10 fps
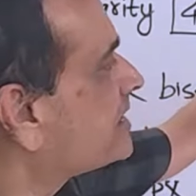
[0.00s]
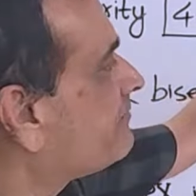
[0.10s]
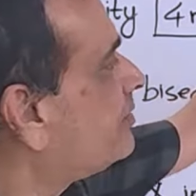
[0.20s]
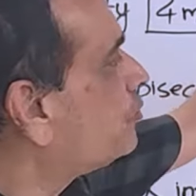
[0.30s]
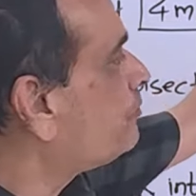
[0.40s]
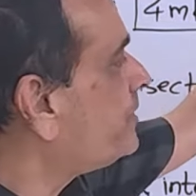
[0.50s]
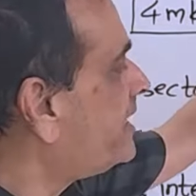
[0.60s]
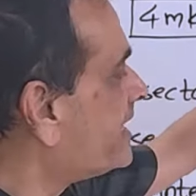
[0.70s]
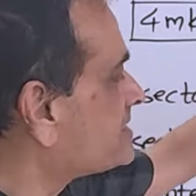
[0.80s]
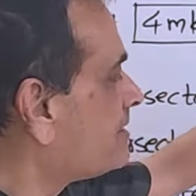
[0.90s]
is equal to
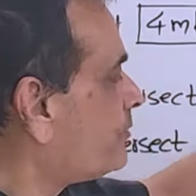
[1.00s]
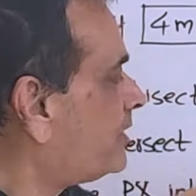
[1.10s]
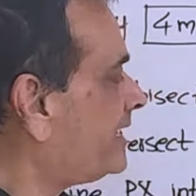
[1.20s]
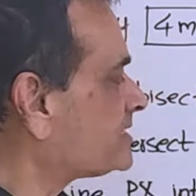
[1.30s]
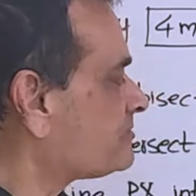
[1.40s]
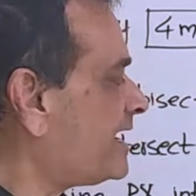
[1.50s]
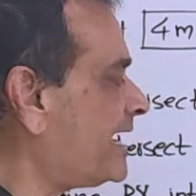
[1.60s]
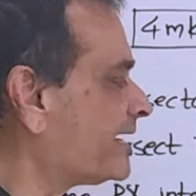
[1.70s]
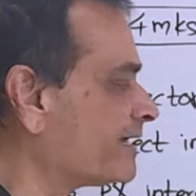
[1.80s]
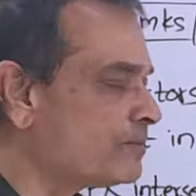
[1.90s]
PX upon
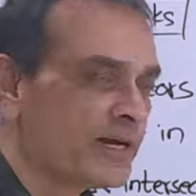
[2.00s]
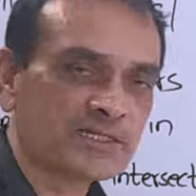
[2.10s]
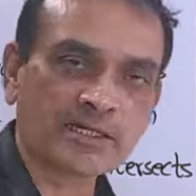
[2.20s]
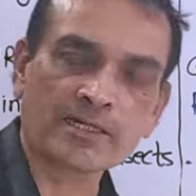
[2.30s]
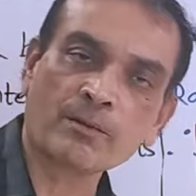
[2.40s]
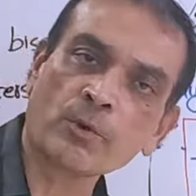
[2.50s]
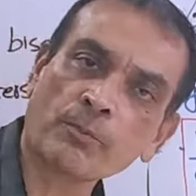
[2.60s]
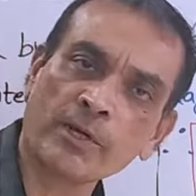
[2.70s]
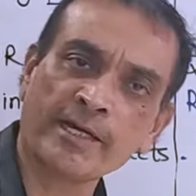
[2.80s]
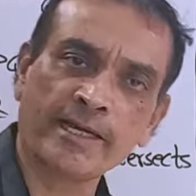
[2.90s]
XY, angle bisector
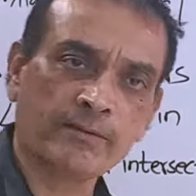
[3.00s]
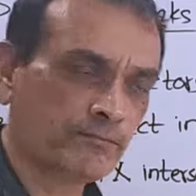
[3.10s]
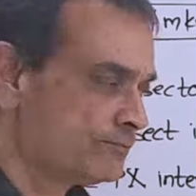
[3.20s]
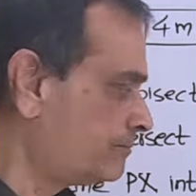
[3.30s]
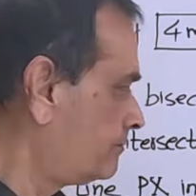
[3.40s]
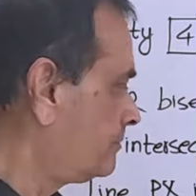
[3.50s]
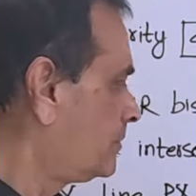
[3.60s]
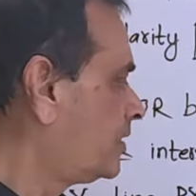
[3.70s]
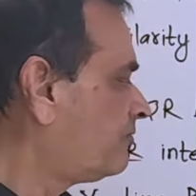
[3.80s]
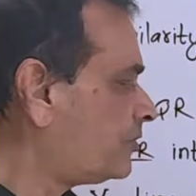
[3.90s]
property.
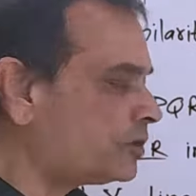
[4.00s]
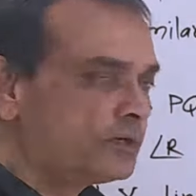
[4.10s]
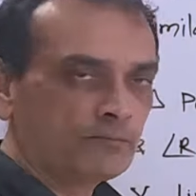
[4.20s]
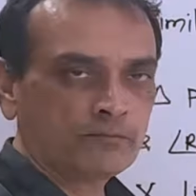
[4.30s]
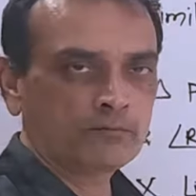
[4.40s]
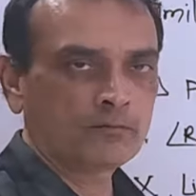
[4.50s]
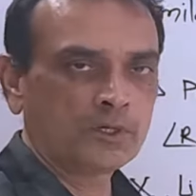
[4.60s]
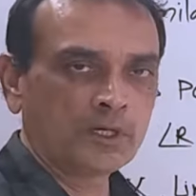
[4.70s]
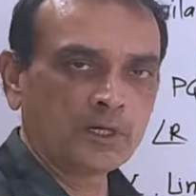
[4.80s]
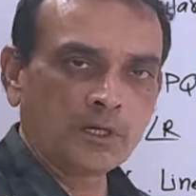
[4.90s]
Followed?
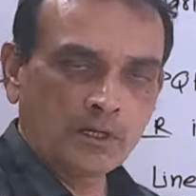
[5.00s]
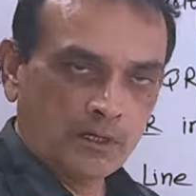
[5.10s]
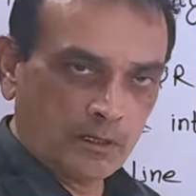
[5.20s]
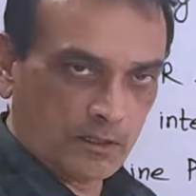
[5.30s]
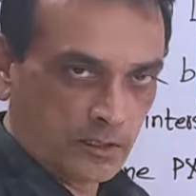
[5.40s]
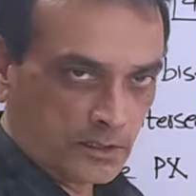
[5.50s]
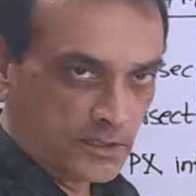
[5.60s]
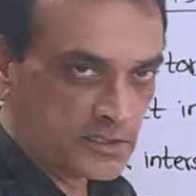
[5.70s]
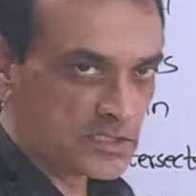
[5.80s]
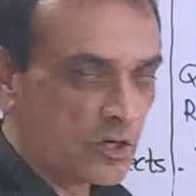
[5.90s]

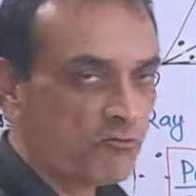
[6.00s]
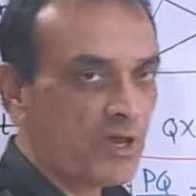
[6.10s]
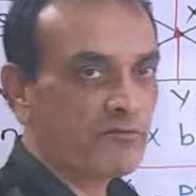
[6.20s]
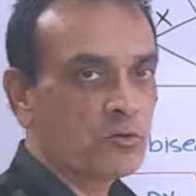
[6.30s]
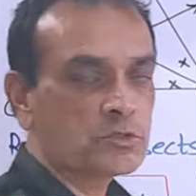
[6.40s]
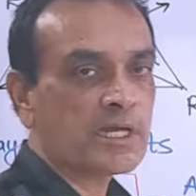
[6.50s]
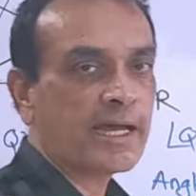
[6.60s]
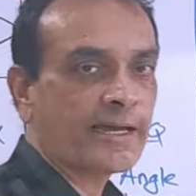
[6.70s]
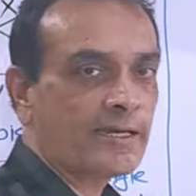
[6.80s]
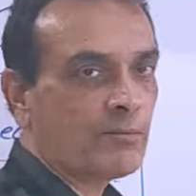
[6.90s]
This is how we have used
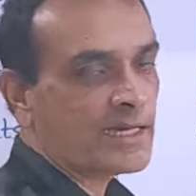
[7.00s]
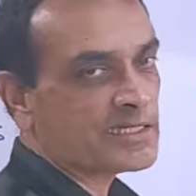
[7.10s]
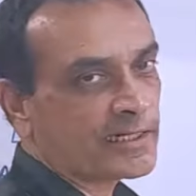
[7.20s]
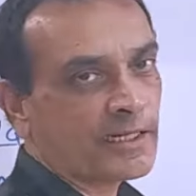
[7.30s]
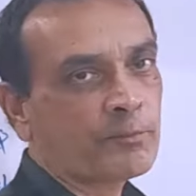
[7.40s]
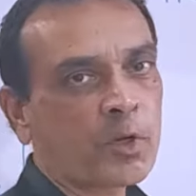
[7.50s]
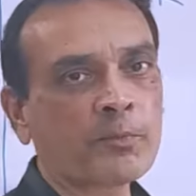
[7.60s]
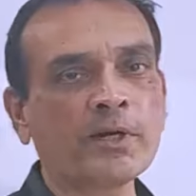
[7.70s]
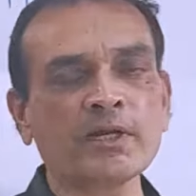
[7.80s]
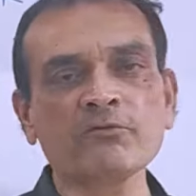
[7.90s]
the angle bisector
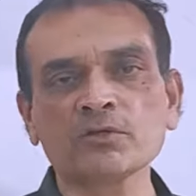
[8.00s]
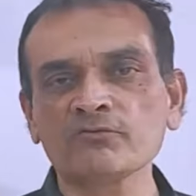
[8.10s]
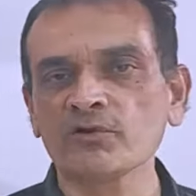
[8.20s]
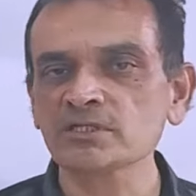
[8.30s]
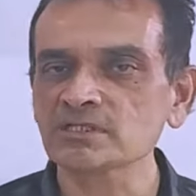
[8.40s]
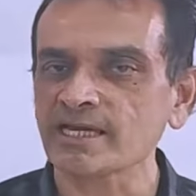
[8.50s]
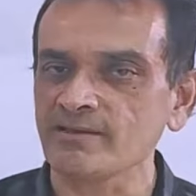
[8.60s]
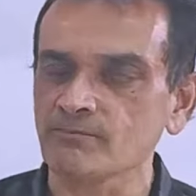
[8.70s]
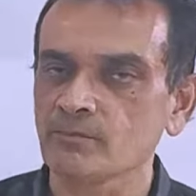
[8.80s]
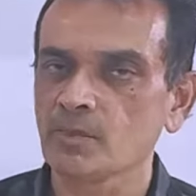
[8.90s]
property for the first
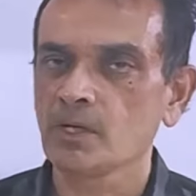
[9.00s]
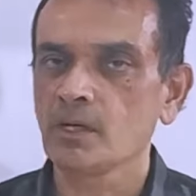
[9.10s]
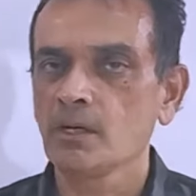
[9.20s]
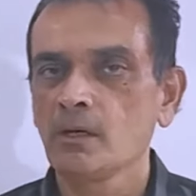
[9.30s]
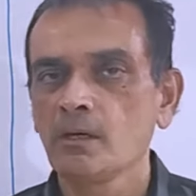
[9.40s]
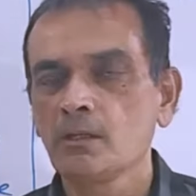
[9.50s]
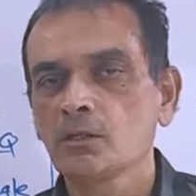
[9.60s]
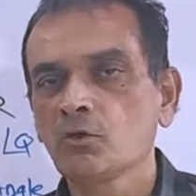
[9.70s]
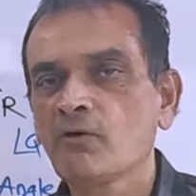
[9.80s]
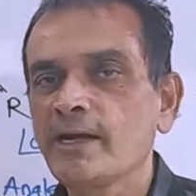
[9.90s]
time.
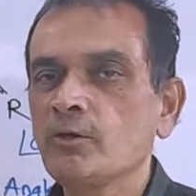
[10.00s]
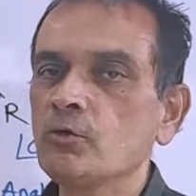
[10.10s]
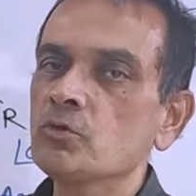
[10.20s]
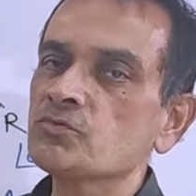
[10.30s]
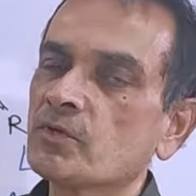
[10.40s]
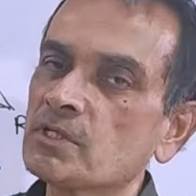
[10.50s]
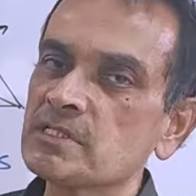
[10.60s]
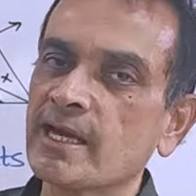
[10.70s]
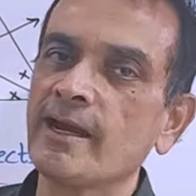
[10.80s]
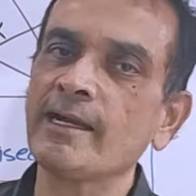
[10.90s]
Now why to use for
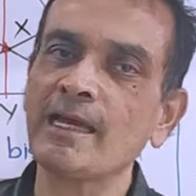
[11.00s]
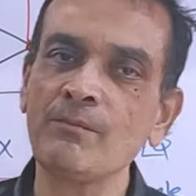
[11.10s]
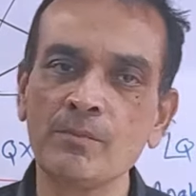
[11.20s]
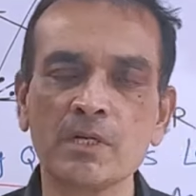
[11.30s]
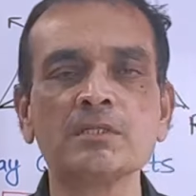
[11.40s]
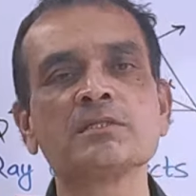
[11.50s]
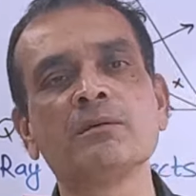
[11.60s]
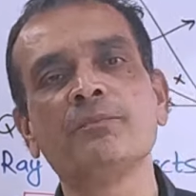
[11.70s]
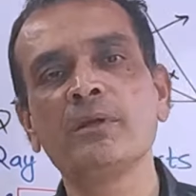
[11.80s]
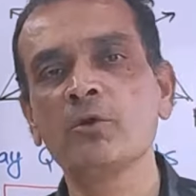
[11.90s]
the second time?
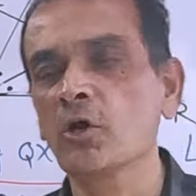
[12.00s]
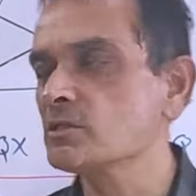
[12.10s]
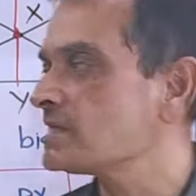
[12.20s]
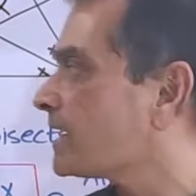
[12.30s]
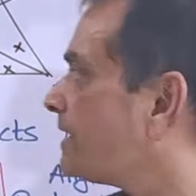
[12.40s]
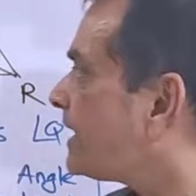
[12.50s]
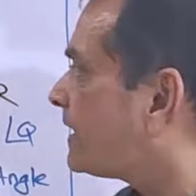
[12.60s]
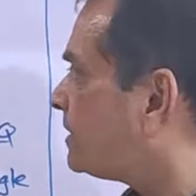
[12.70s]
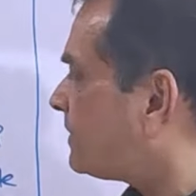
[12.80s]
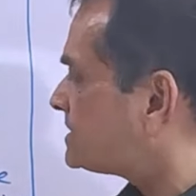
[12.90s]
Simply because second
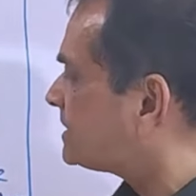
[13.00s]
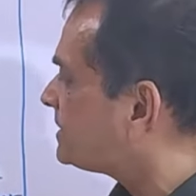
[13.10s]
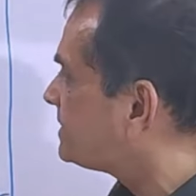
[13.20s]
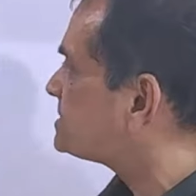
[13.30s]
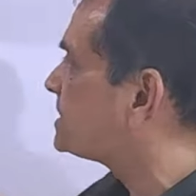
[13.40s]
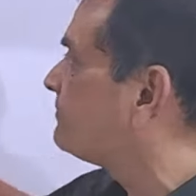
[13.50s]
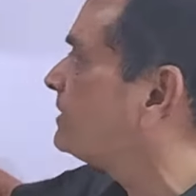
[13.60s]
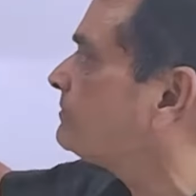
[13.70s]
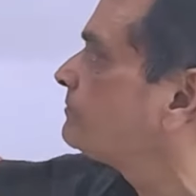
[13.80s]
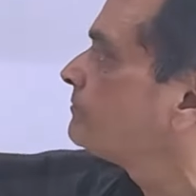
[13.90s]
angle bisector is
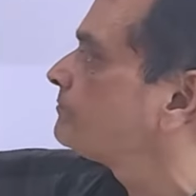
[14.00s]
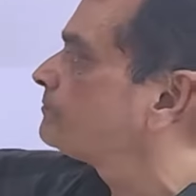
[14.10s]
given.